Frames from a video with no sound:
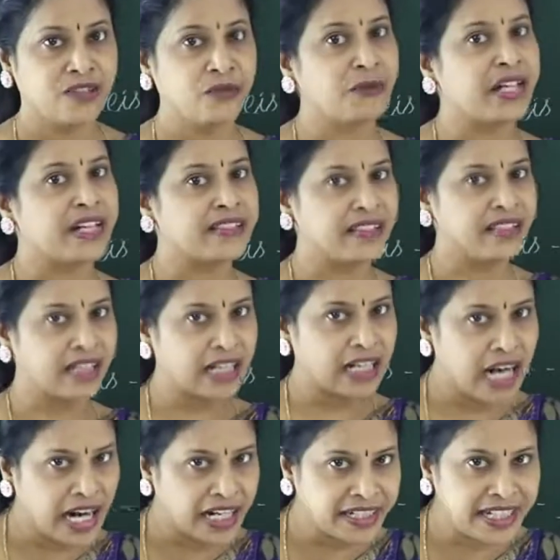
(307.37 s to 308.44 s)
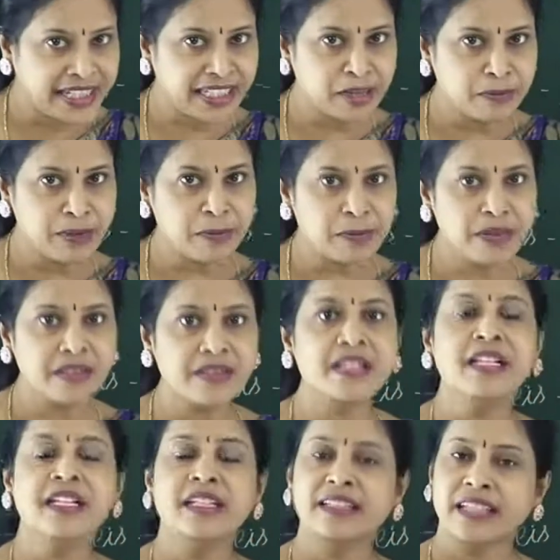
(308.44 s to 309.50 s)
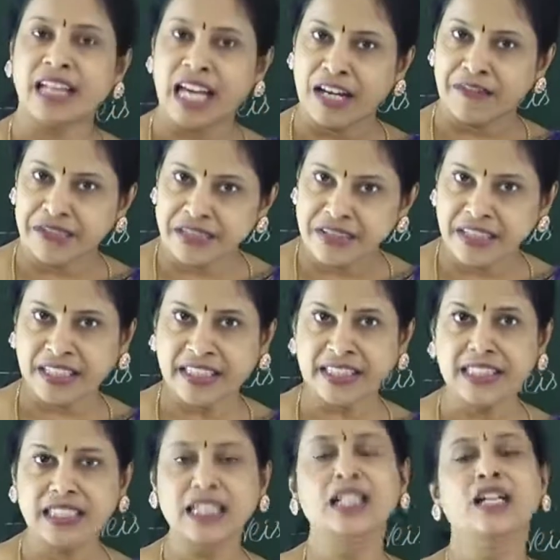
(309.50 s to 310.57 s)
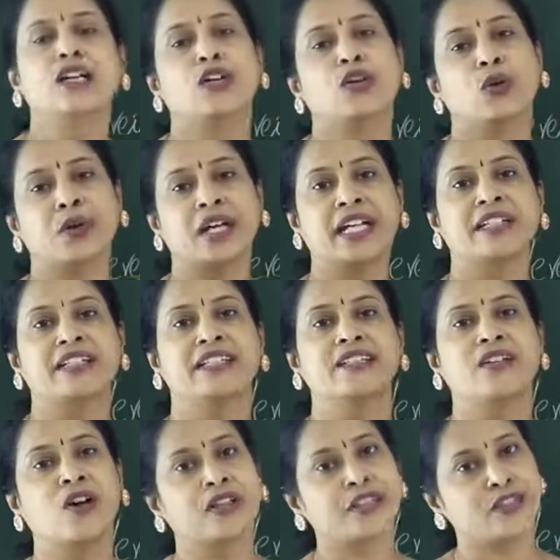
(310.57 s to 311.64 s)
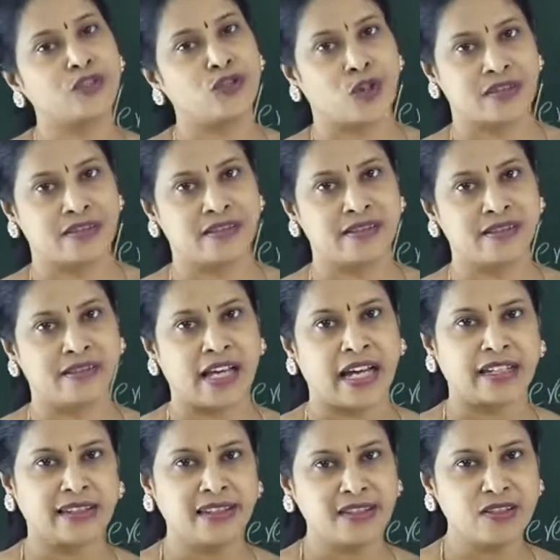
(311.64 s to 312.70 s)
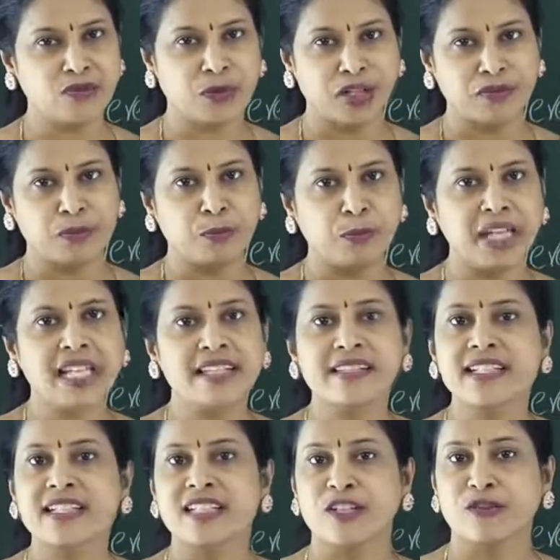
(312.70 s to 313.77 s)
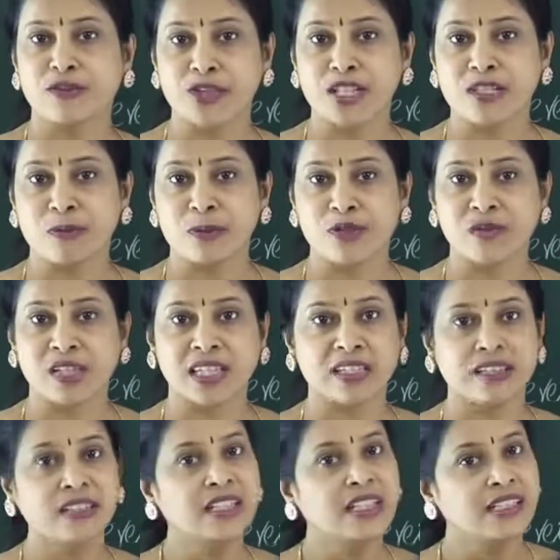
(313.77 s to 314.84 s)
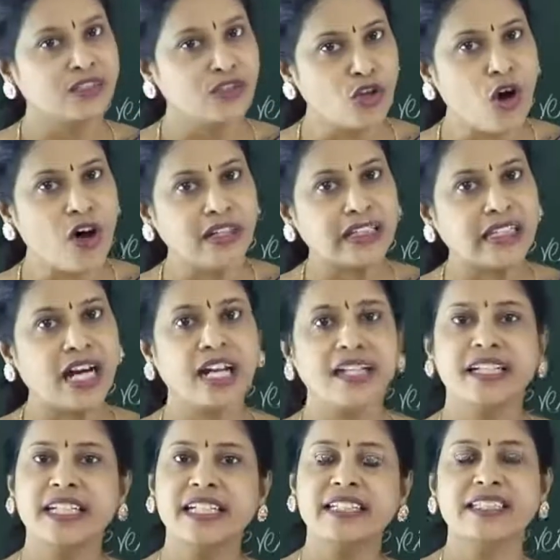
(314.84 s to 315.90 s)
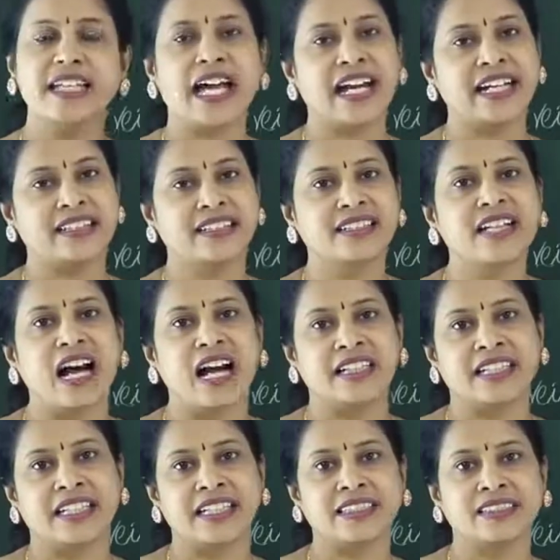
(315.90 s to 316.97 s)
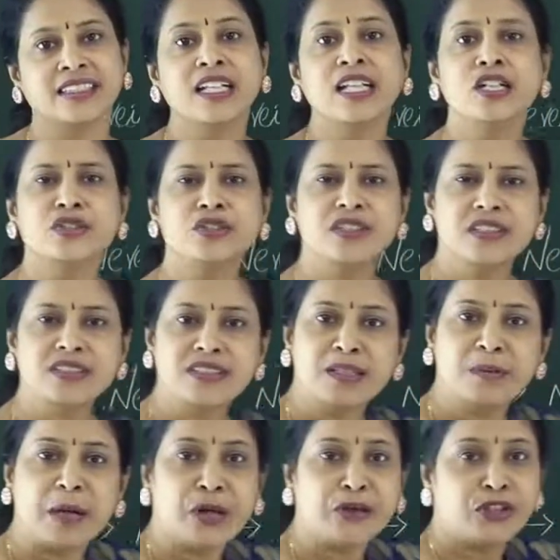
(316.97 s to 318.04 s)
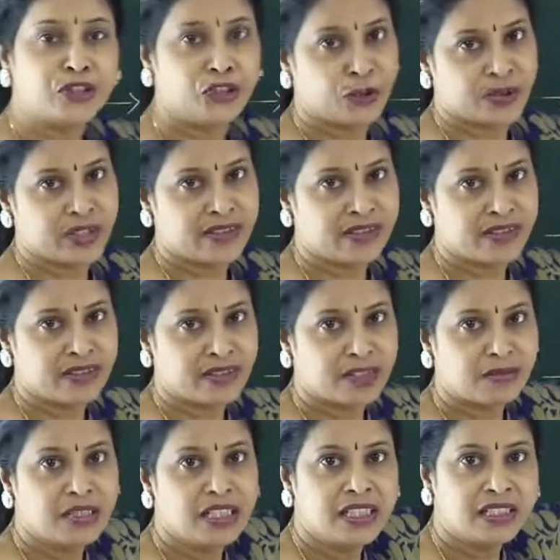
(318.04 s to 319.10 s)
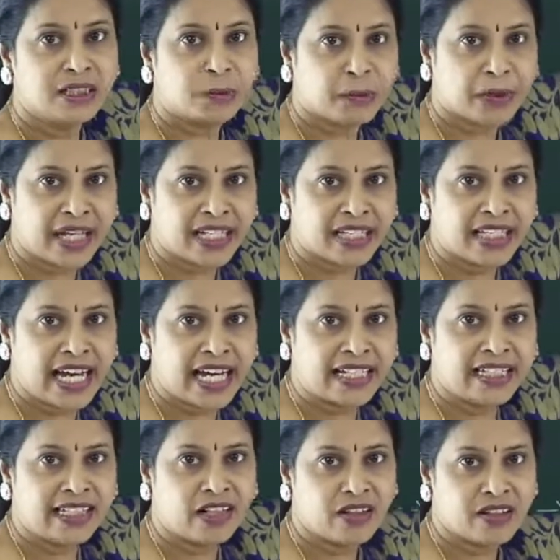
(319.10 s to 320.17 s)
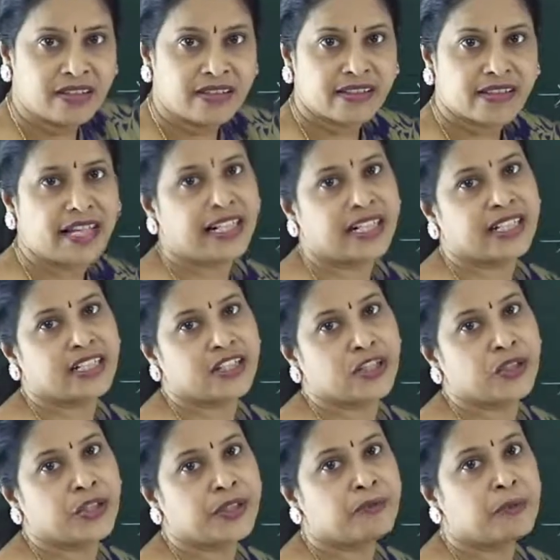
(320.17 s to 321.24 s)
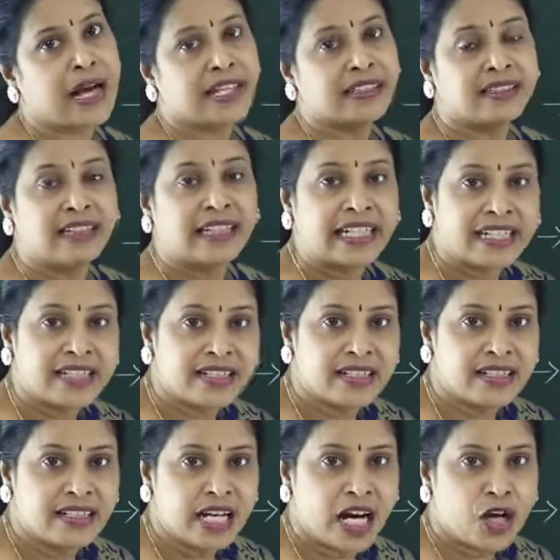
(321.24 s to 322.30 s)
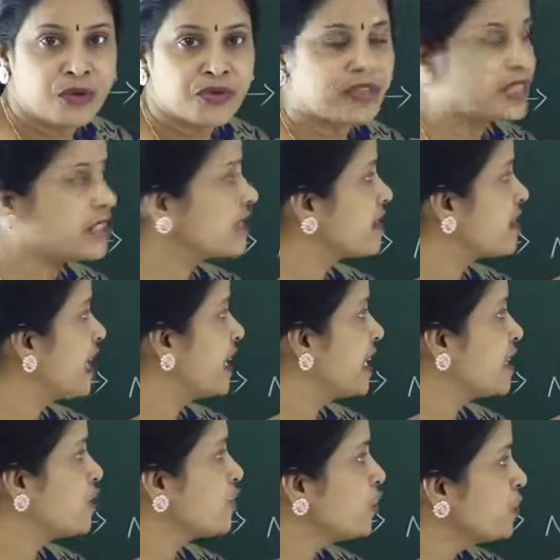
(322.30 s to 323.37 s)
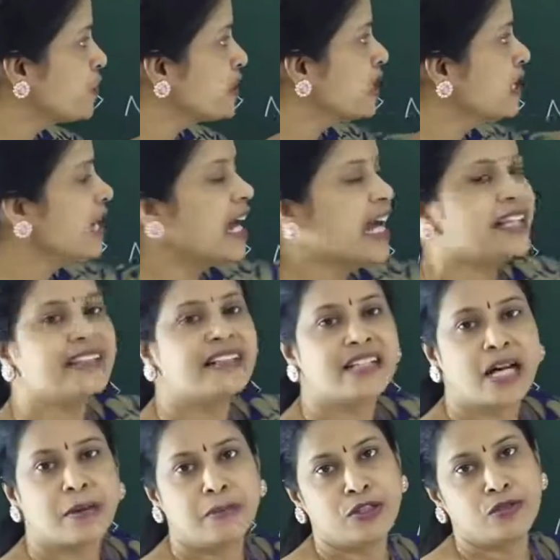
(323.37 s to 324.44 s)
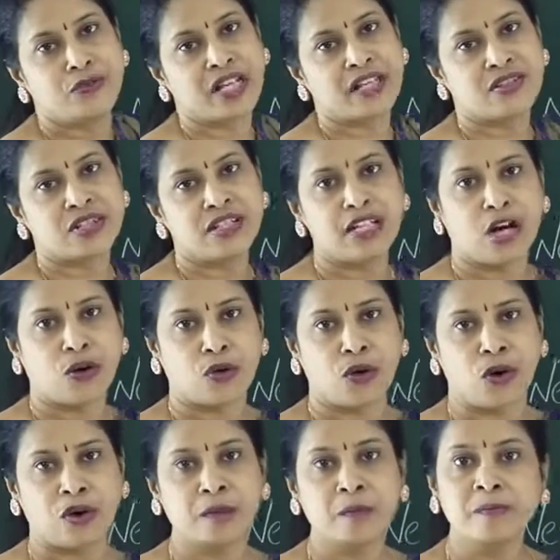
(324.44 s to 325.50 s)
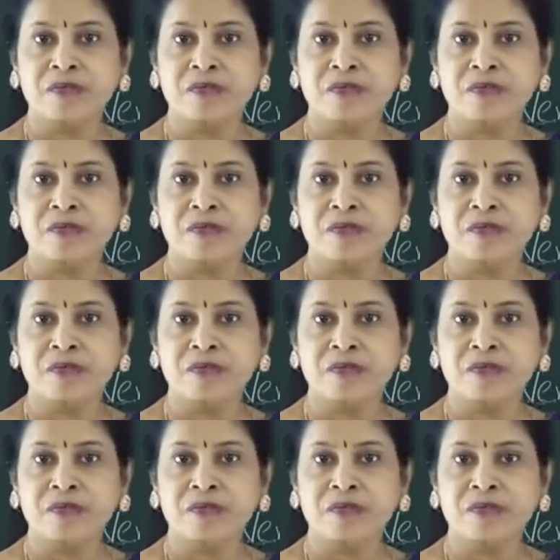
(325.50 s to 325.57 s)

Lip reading: Whereas in the chordata members, they have a single located on the dorsal side. This is one of the basic difference between the non-chordates and the chordates. So this is about the neural system, the paired ganglions connected by the lateral nerves, that is connectives, and the double ventral nerve cord.